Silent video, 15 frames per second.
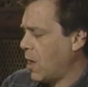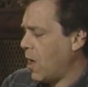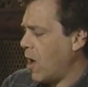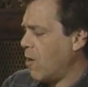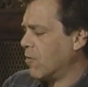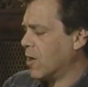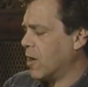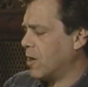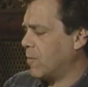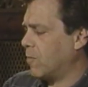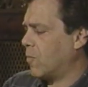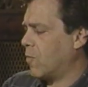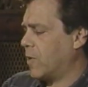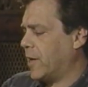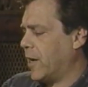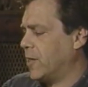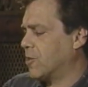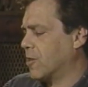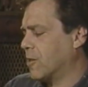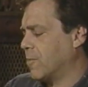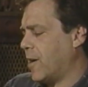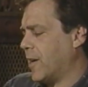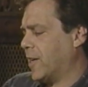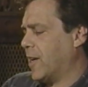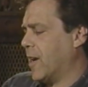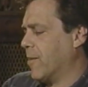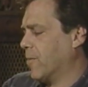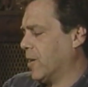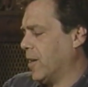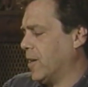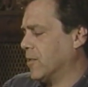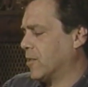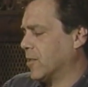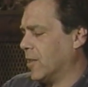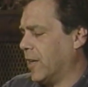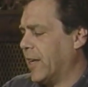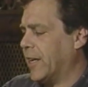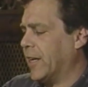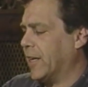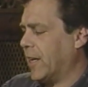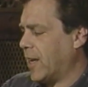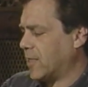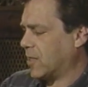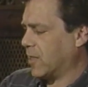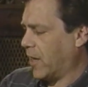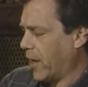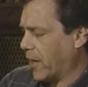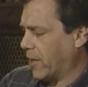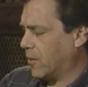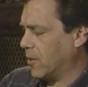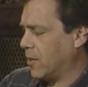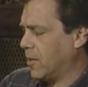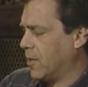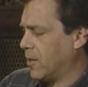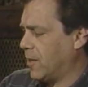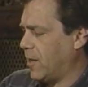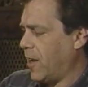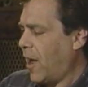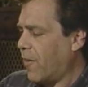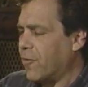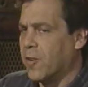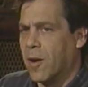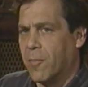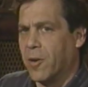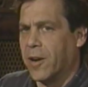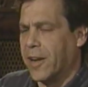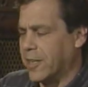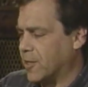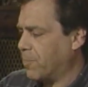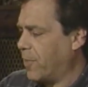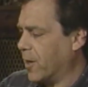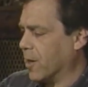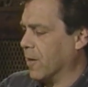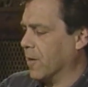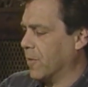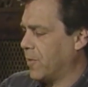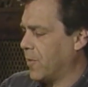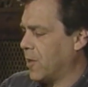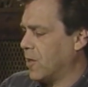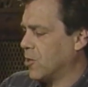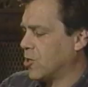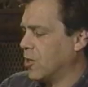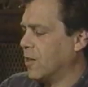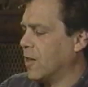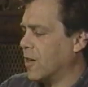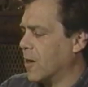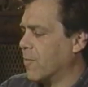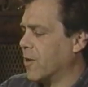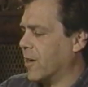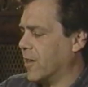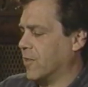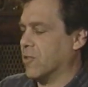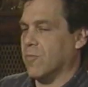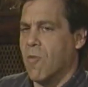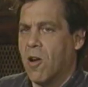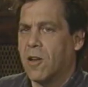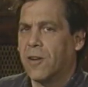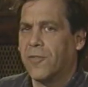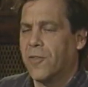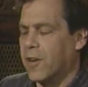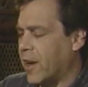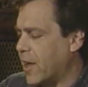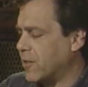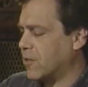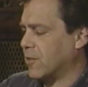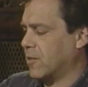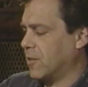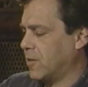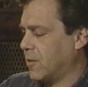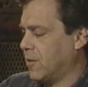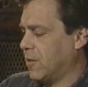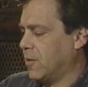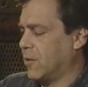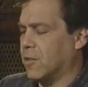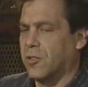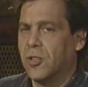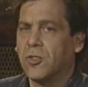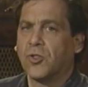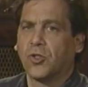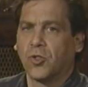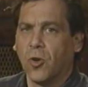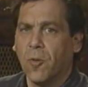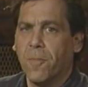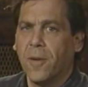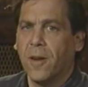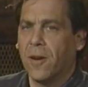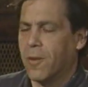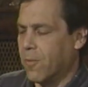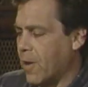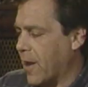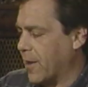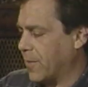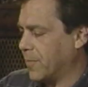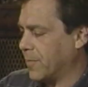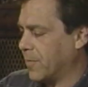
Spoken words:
how come when I turn my camera lens to let in less light, the f number gets bigger? Shouldn't the number get smaller for less? Is this stupid or what?